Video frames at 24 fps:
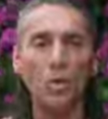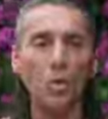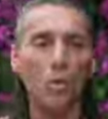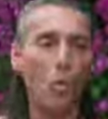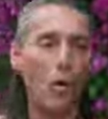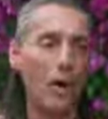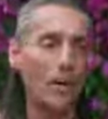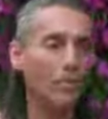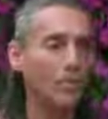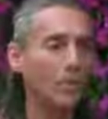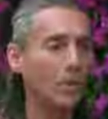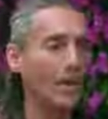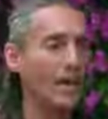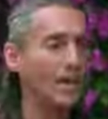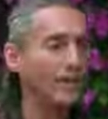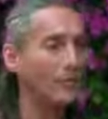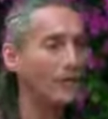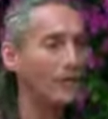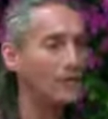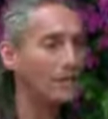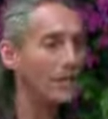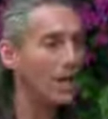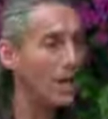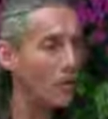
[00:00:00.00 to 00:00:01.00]
One plant
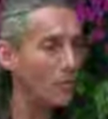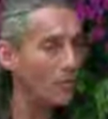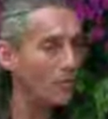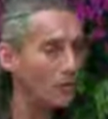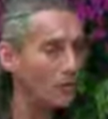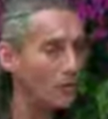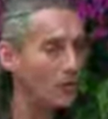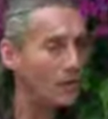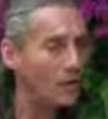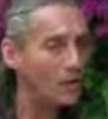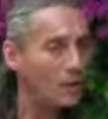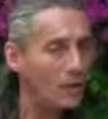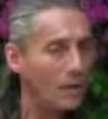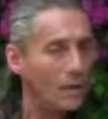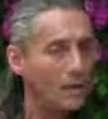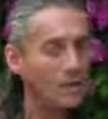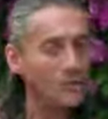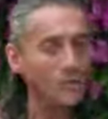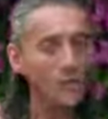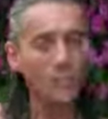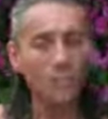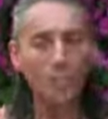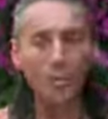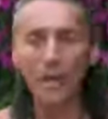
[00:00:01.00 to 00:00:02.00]
that's healthy,
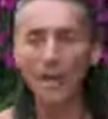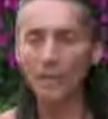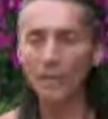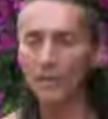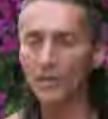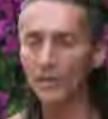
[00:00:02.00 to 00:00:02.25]
another plant